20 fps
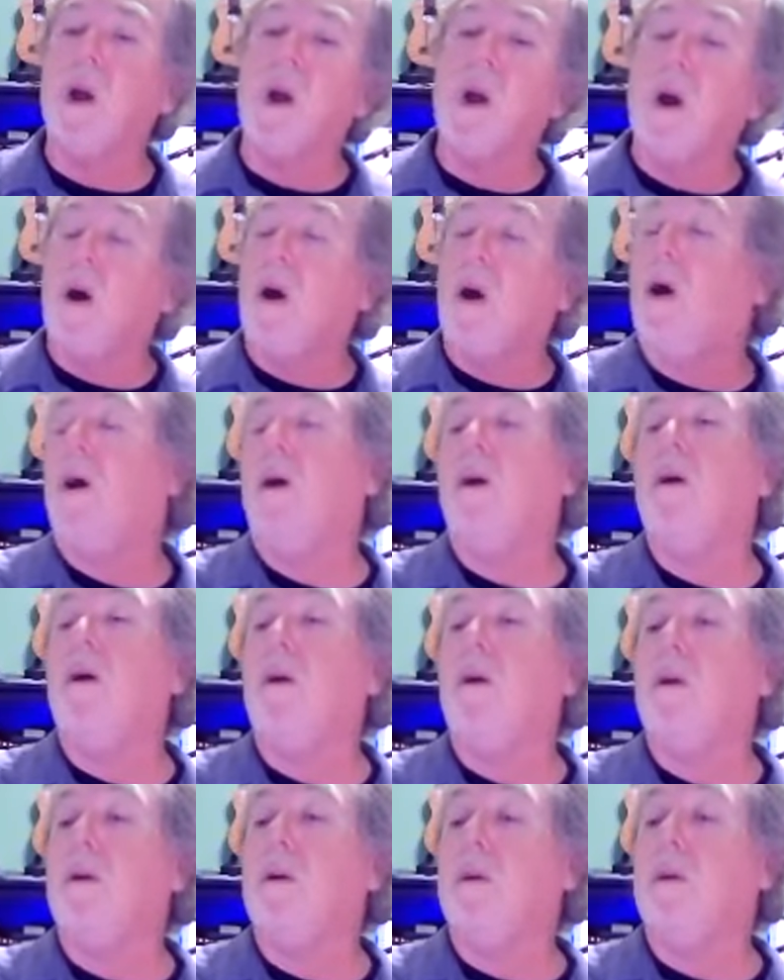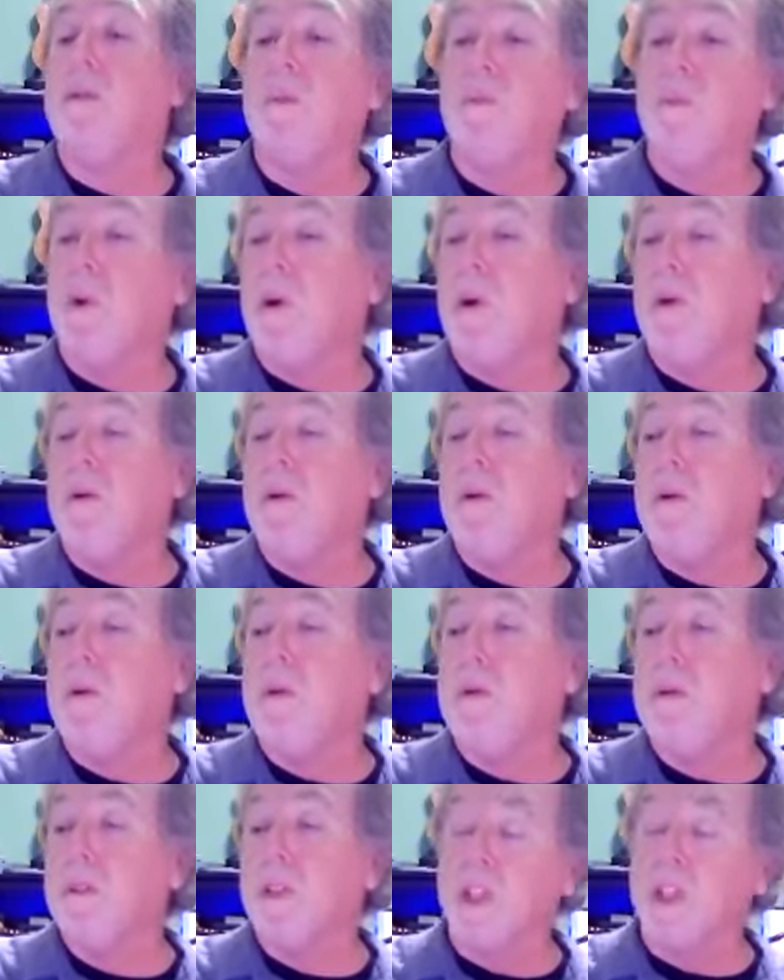all the
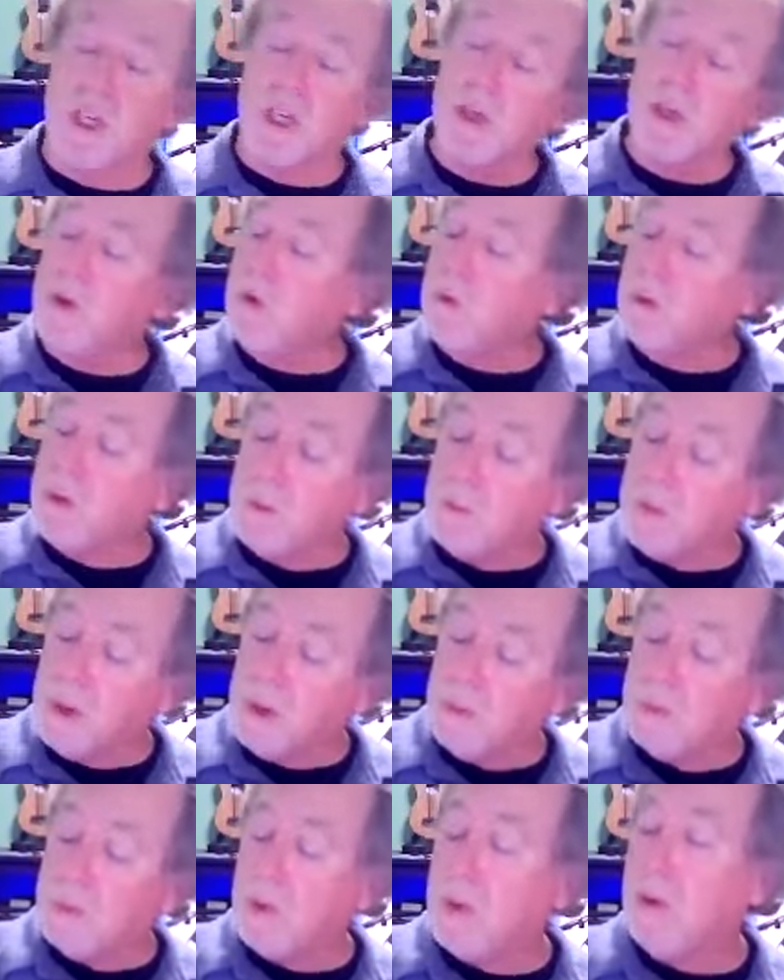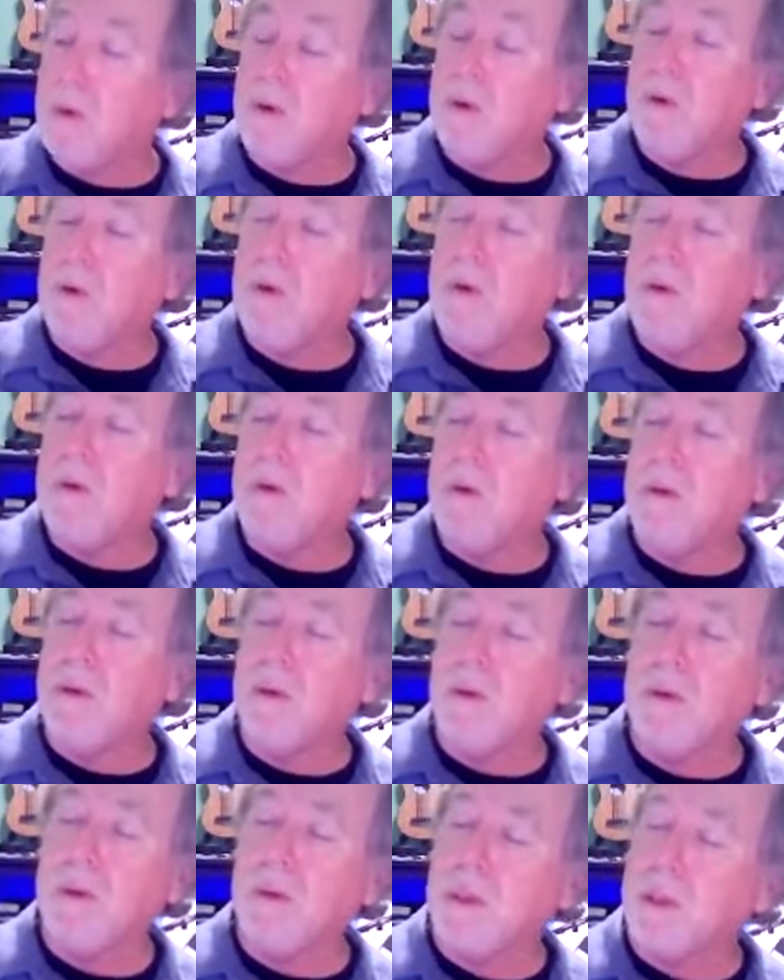birds still
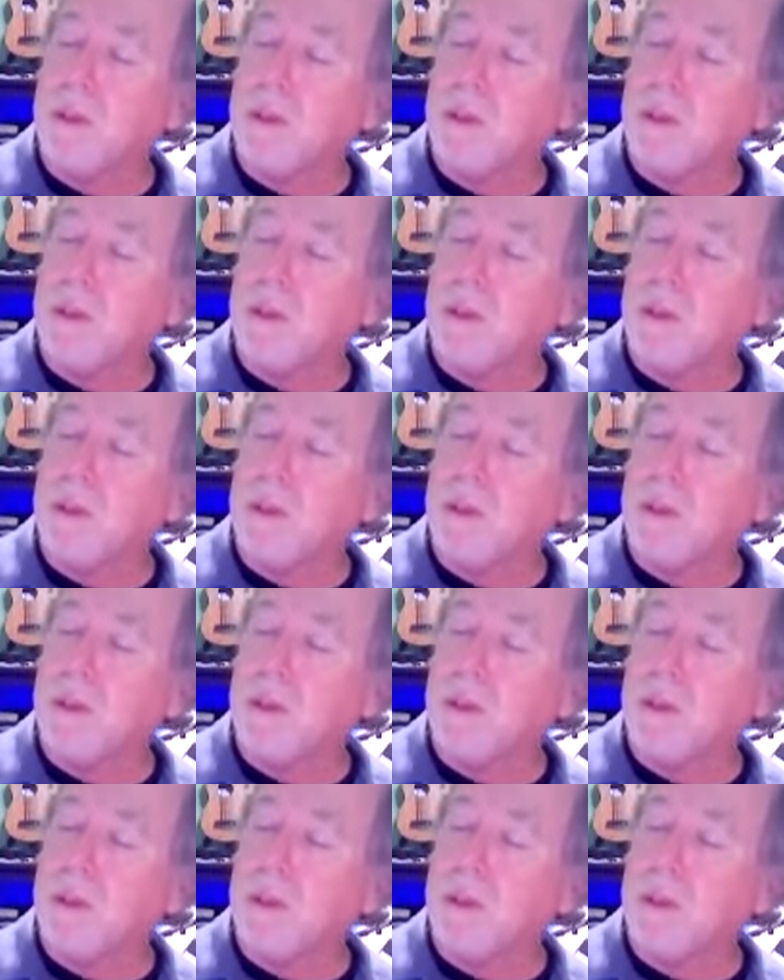remember to